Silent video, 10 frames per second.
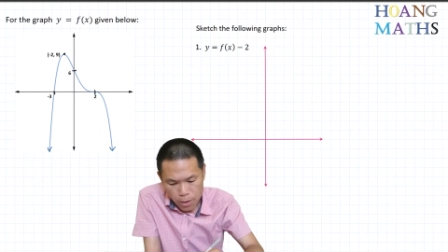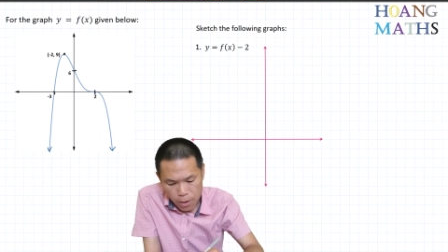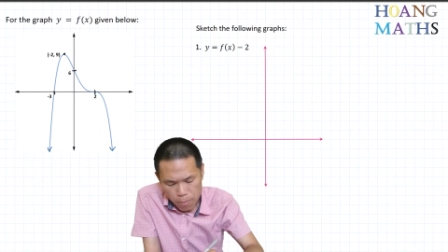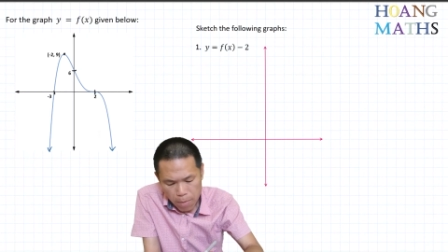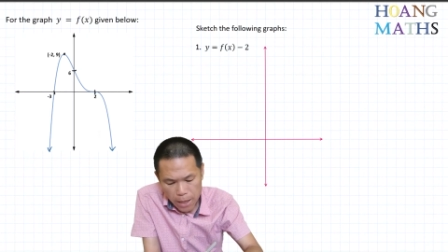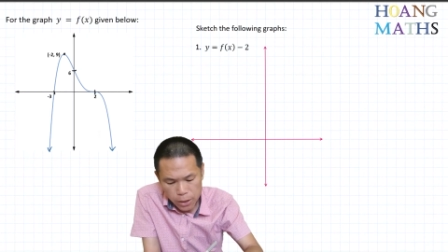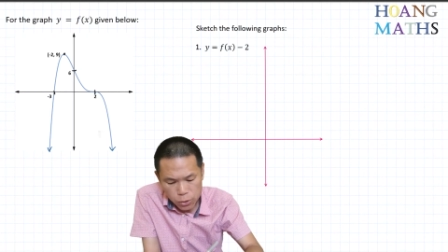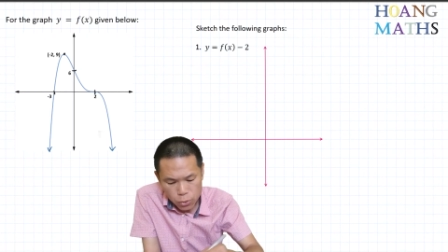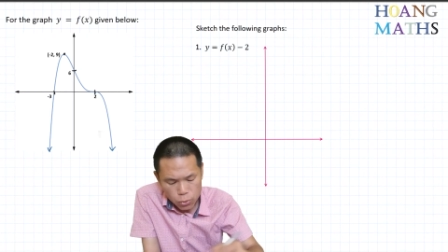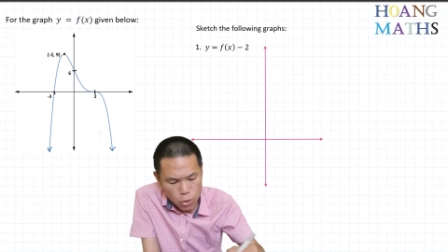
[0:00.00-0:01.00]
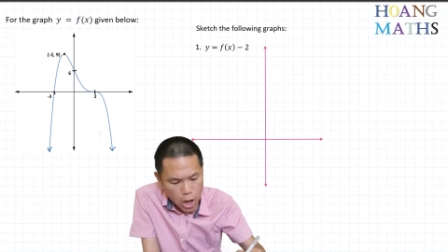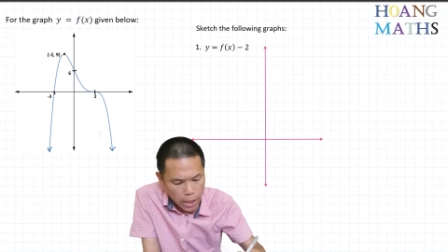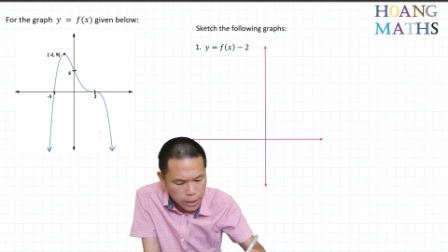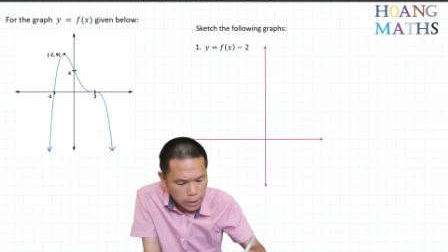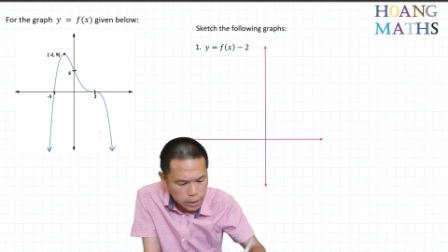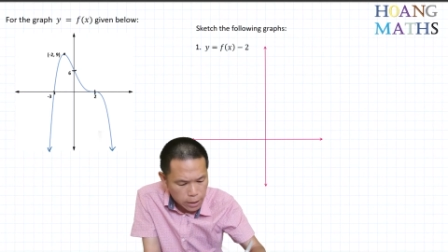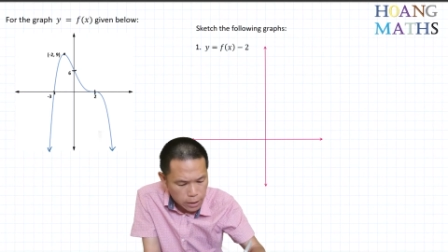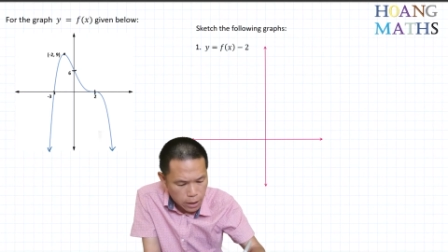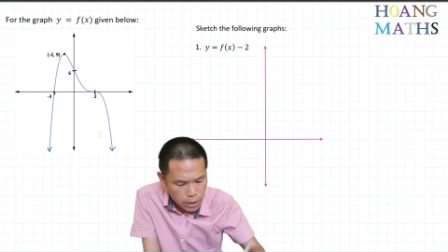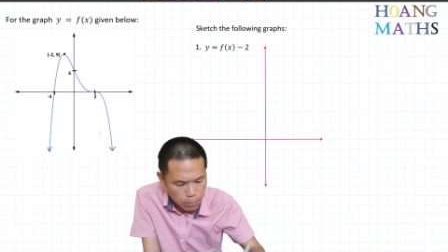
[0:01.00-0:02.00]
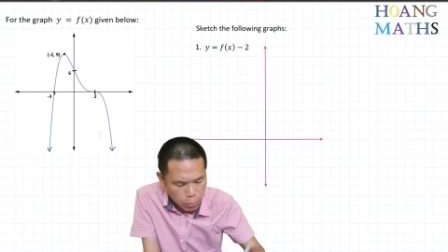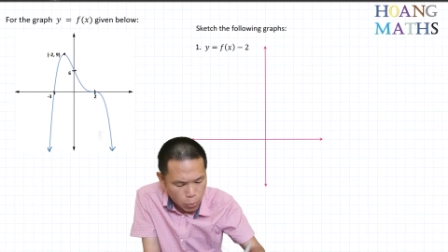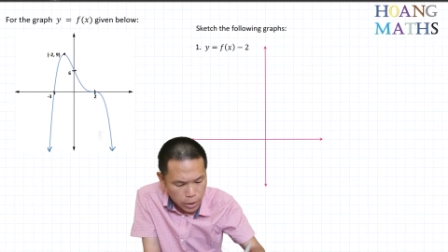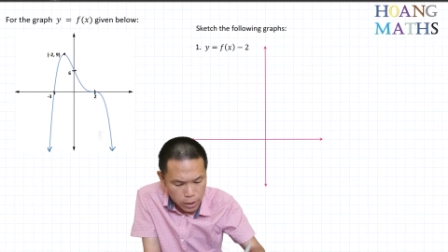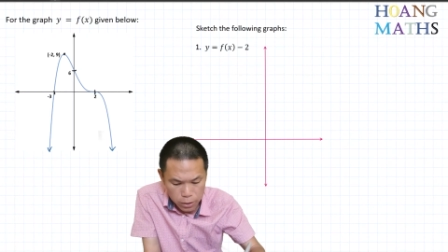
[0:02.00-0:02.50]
minus 2, 9 is the turning point.